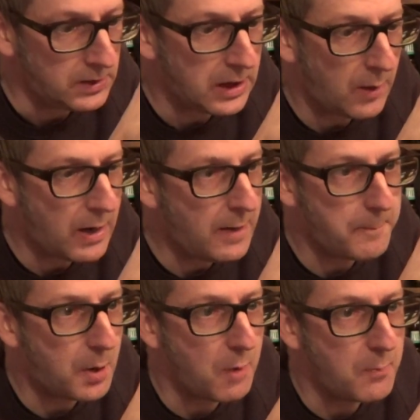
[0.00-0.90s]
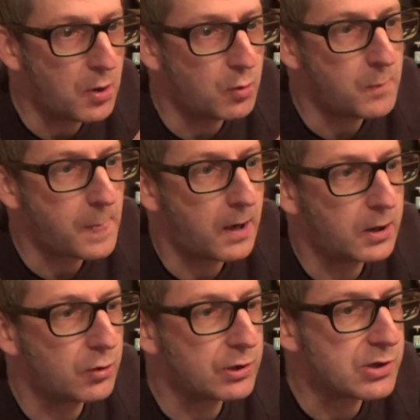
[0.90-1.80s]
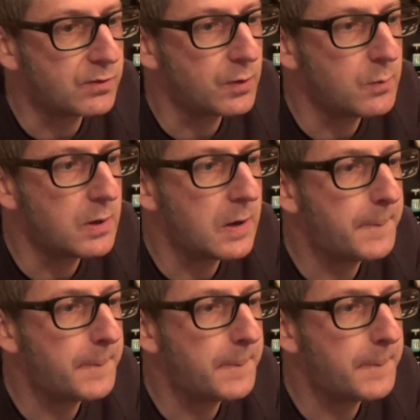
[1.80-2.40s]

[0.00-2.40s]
Go out, buy a bottle. I got this from